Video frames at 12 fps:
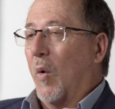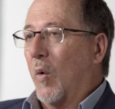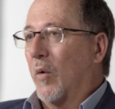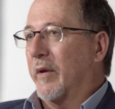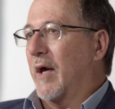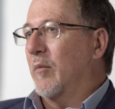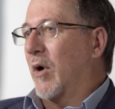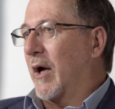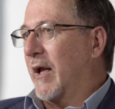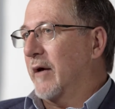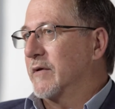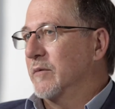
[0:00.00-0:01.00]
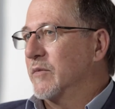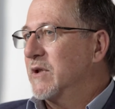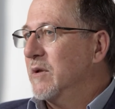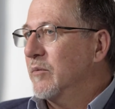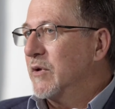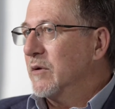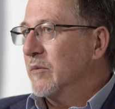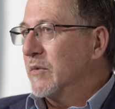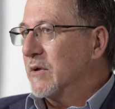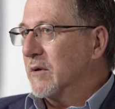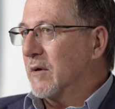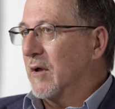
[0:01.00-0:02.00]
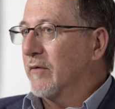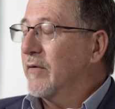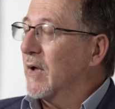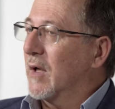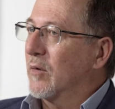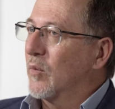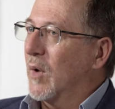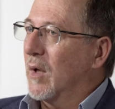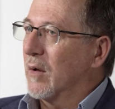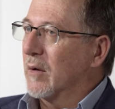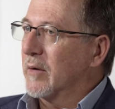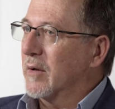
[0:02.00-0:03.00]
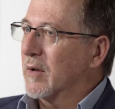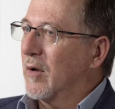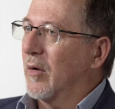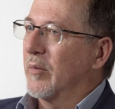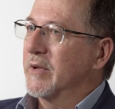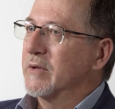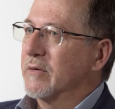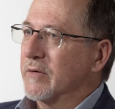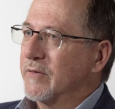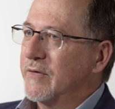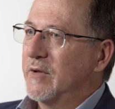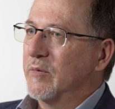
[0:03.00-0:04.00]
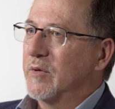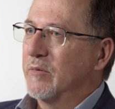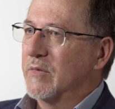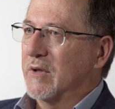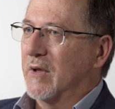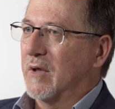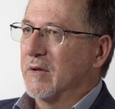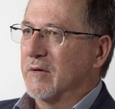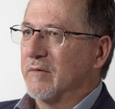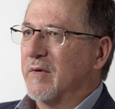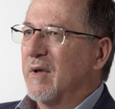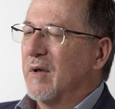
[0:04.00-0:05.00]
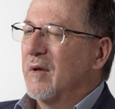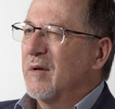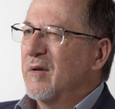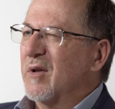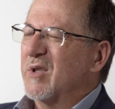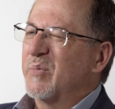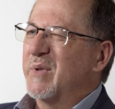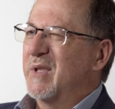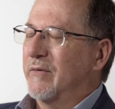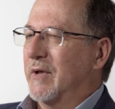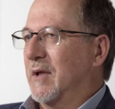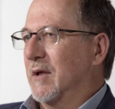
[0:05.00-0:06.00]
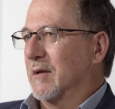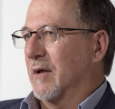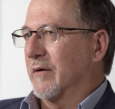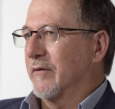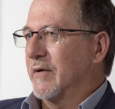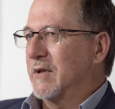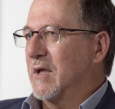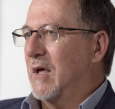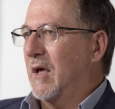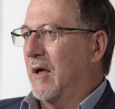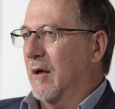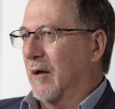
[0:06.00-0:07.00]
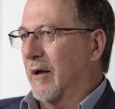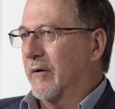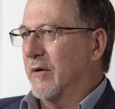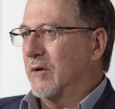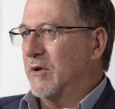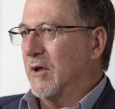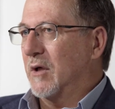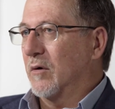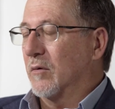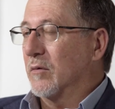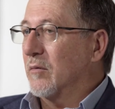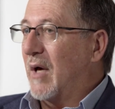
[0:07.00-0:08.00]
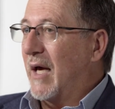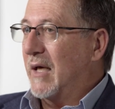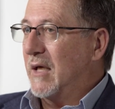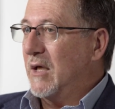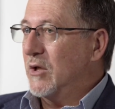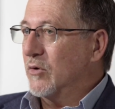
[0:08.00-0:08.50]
Or they might have some symptoms, you know, feel unwell, and the common sorts of symptoms are those of non-specific things like fatigue and lethargy or achy